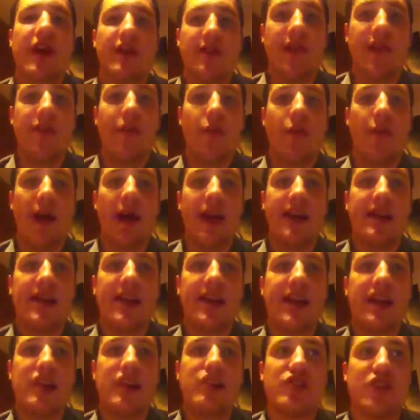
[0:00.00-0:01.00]
I've ever read.
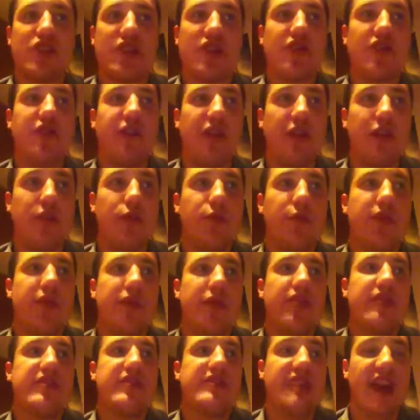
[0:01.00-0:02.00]
It is just filled with
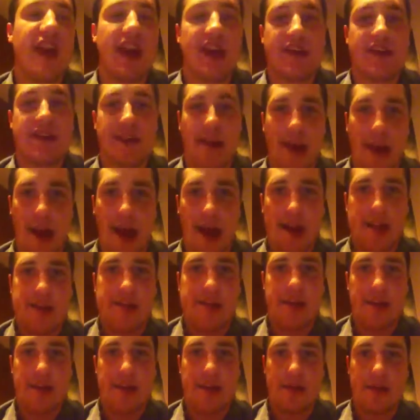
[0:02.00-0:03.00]
sex and
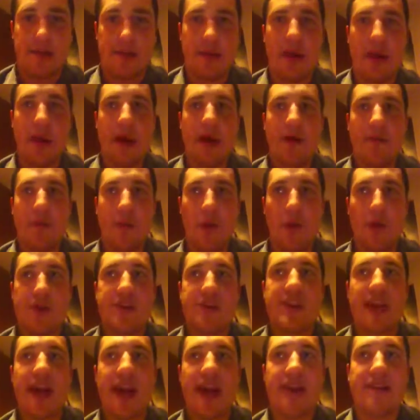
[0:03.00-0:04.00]
lust and more
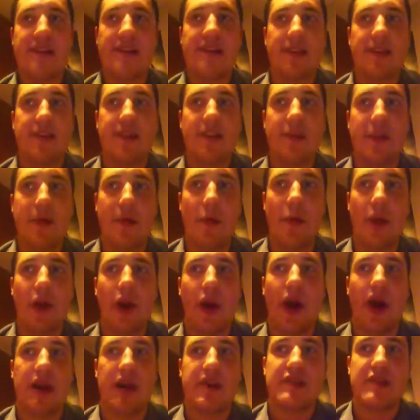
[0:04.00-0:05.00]
sex and a bit more
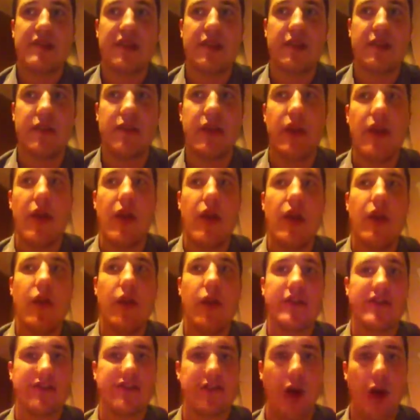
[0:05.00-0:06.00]
lust and
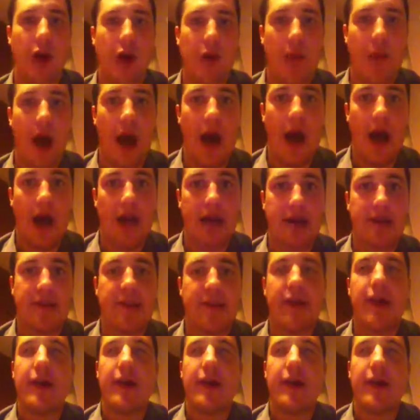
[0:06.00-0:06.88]
lots of oh my's.